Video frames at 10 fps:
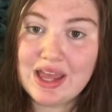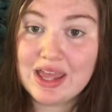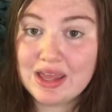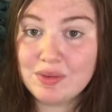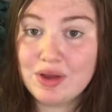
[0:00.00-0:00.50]

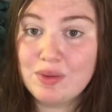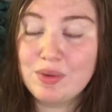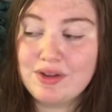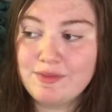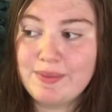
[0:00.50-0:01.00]
It
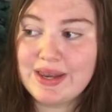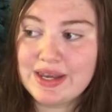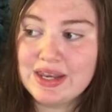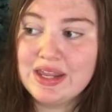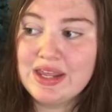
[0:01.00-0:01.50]
would have
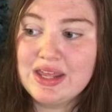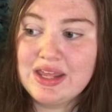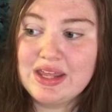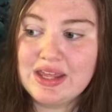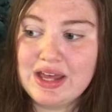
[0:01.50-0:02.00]
been
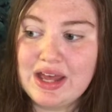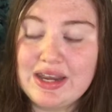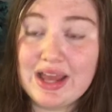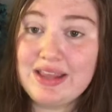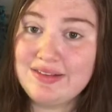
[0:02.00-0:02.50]

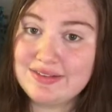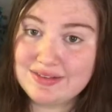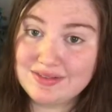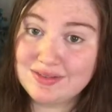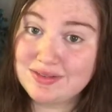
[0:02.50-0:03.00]
nice
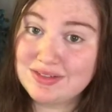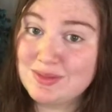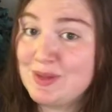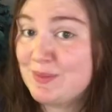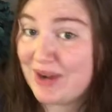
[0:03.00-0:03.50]
to
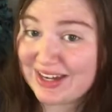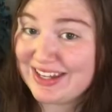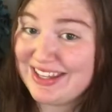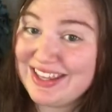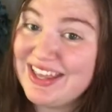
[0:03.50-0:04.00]
be
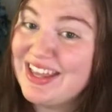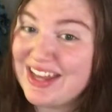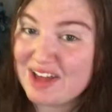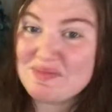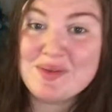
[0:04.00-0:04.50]
pregnant and
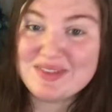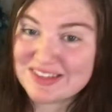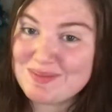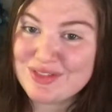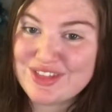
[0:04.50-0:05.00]
have baby
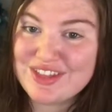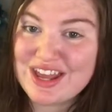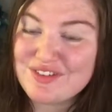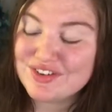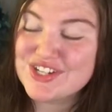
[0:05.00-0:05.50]
sleeping through the
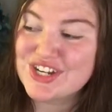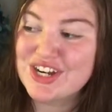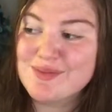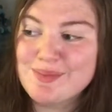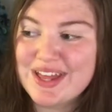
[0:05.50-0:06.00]
night for sure.
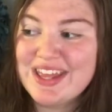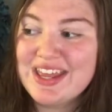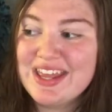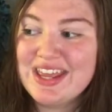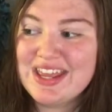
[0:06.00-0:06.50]

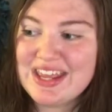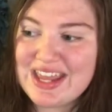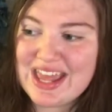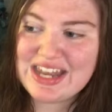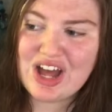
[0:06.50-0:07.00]

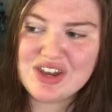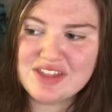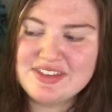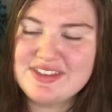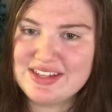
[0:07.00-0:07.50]
And
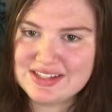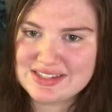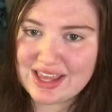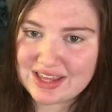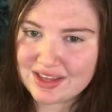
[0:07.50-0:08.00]
another thing is,
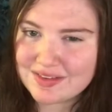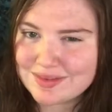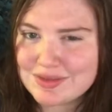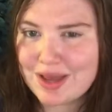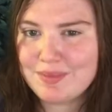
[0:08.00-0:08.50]
like,
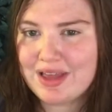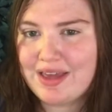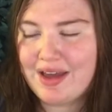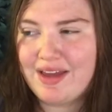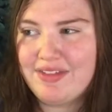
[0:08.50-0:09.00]
sometimes
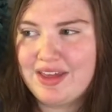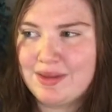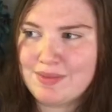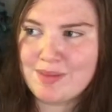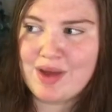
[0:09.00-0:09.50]
I think
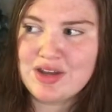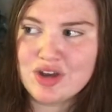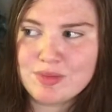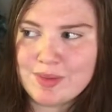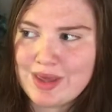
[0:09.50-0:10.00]
in my mind,
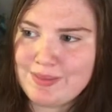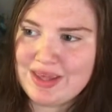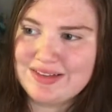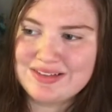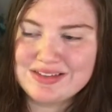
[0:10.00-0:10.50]
oh, my baby
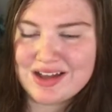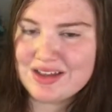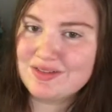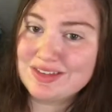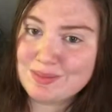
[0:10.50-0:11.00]
is not
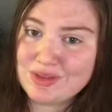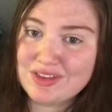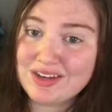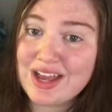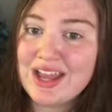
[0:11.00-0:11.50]
even sleeping through
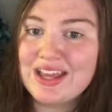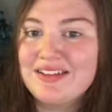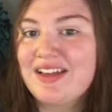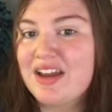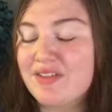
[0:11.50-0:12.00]
the night. It's
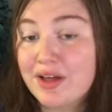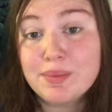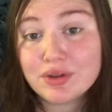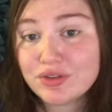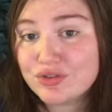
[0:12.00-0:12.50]
kind of like a
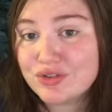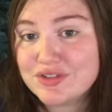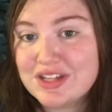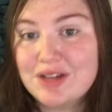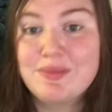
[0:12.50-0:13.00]
birth control
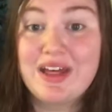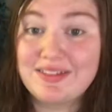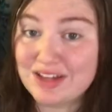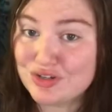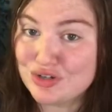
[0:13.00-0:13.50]
still. That's
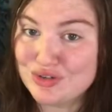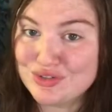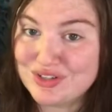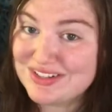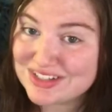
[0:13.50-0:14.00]
not true.
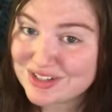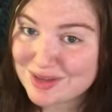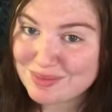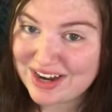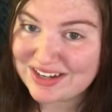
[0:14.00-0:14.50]
You can still
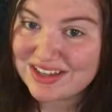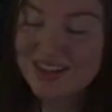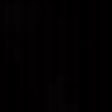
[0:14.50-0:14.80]
get pregnant.